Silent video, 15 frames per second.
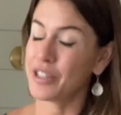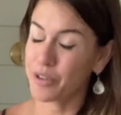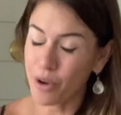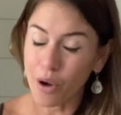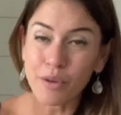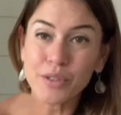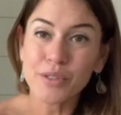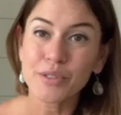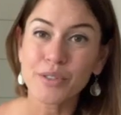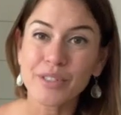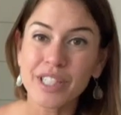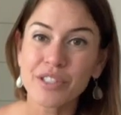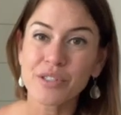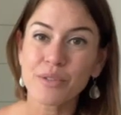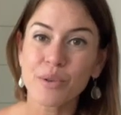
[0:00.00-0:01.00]
You also don't
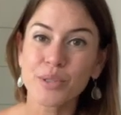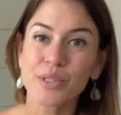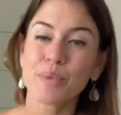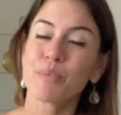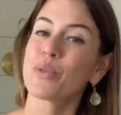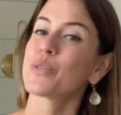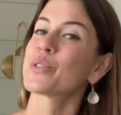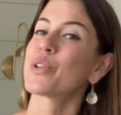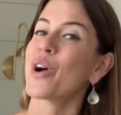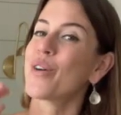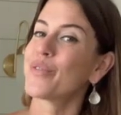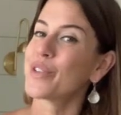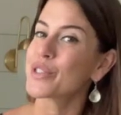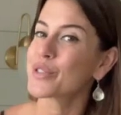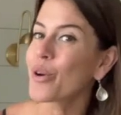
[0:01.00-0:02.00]
need to go to the post
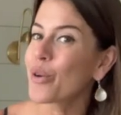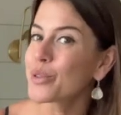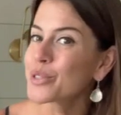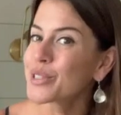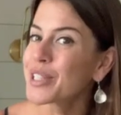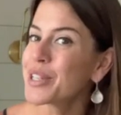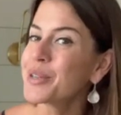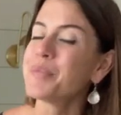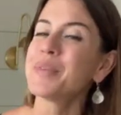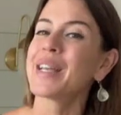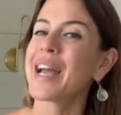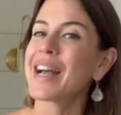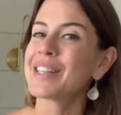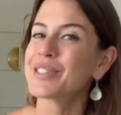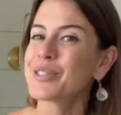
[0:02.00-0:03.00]
office or to the
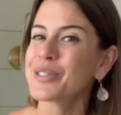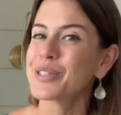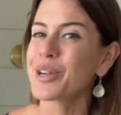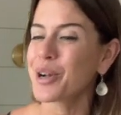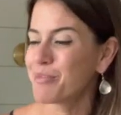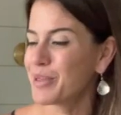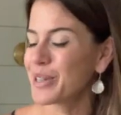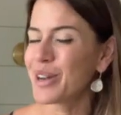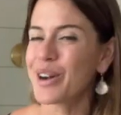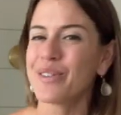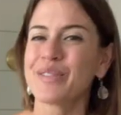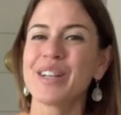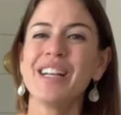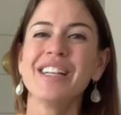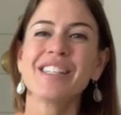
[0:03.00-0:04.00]
UPS to drop it
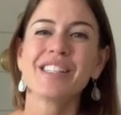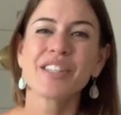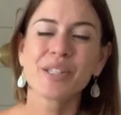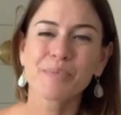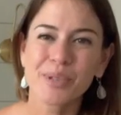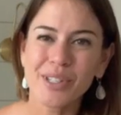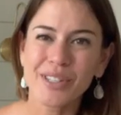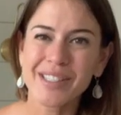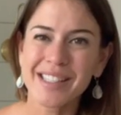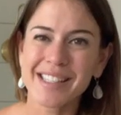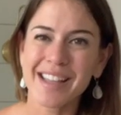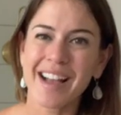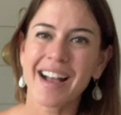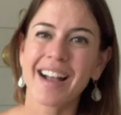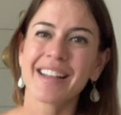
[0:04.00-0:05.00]
off. Just put
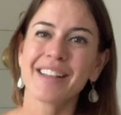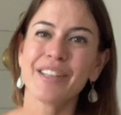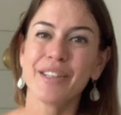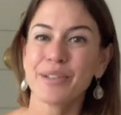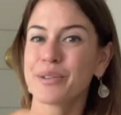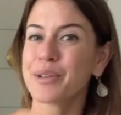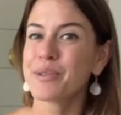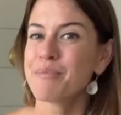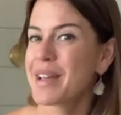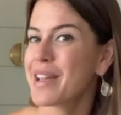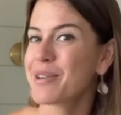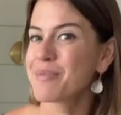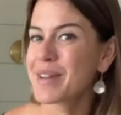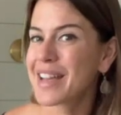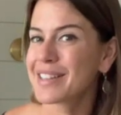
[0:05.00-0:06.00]
outside. Your
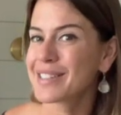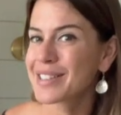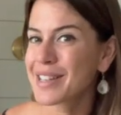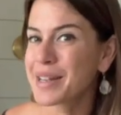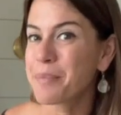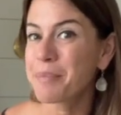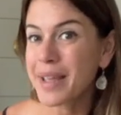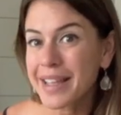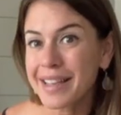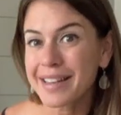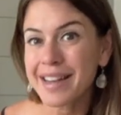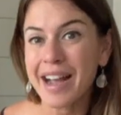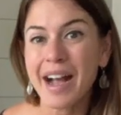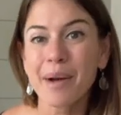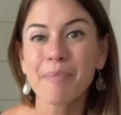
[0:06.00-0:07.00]
mailman is gonna pick it
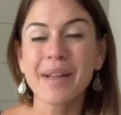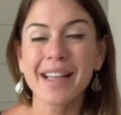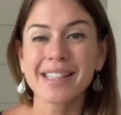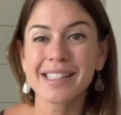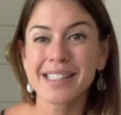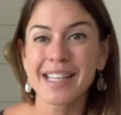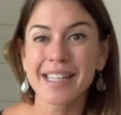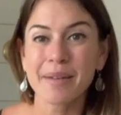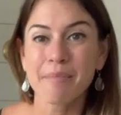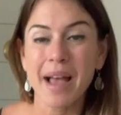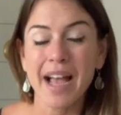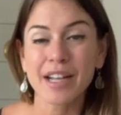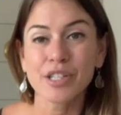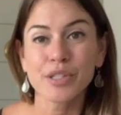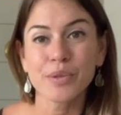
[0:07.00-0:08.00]
up and send it
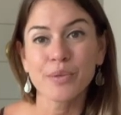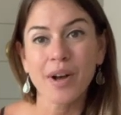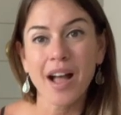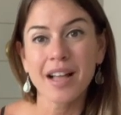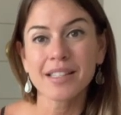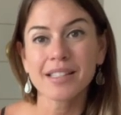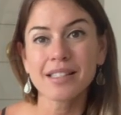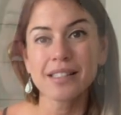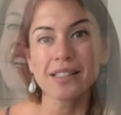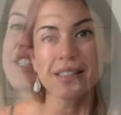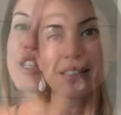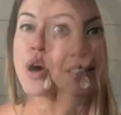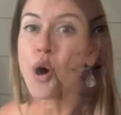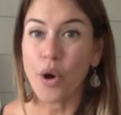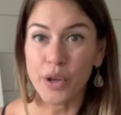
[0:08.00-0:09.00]
back to us. And
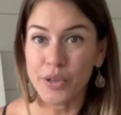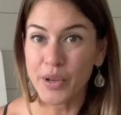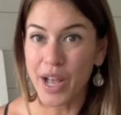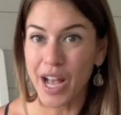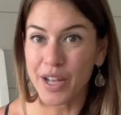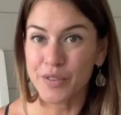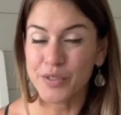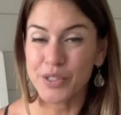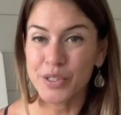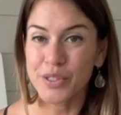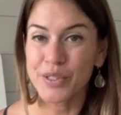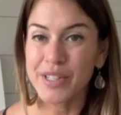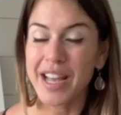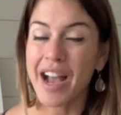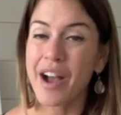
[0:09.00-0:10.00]
all you have to
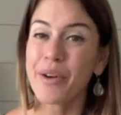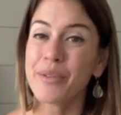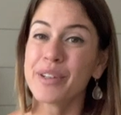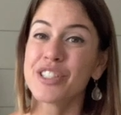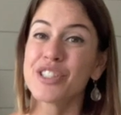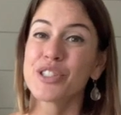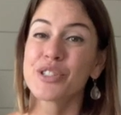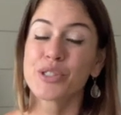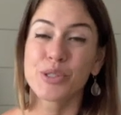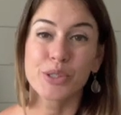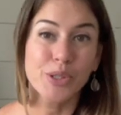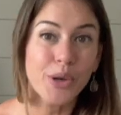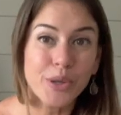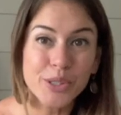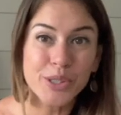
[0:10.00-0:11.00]
do now is just to
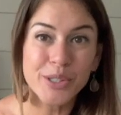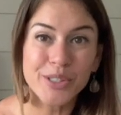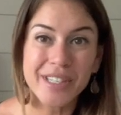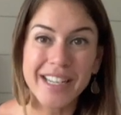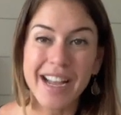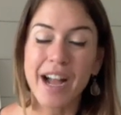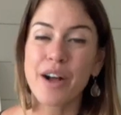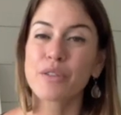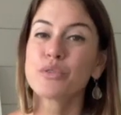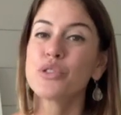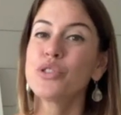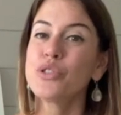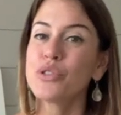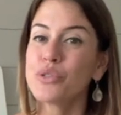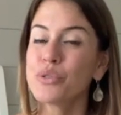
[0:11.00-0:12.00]
go to your
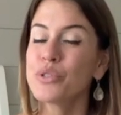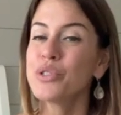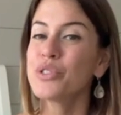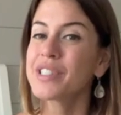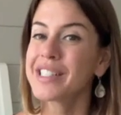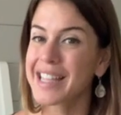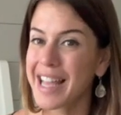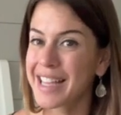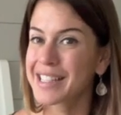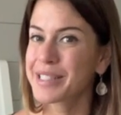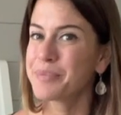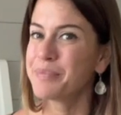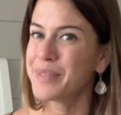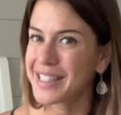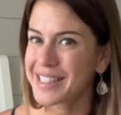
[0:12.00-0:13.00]
account, choose your next
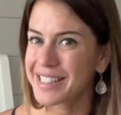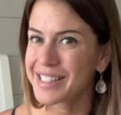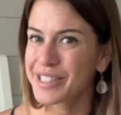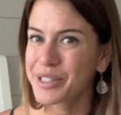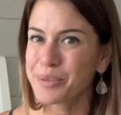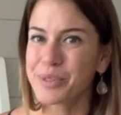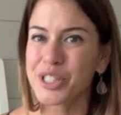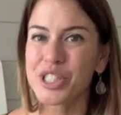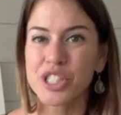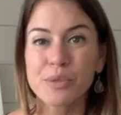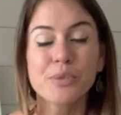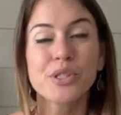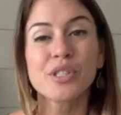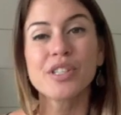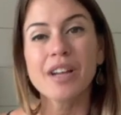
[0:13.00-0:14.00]
pieces to be
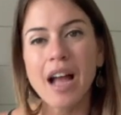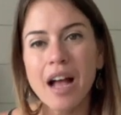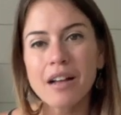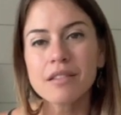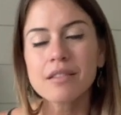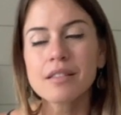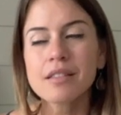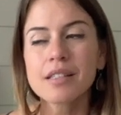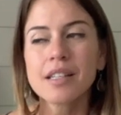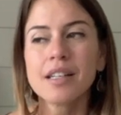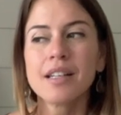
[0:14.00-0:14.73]
shipped to your house.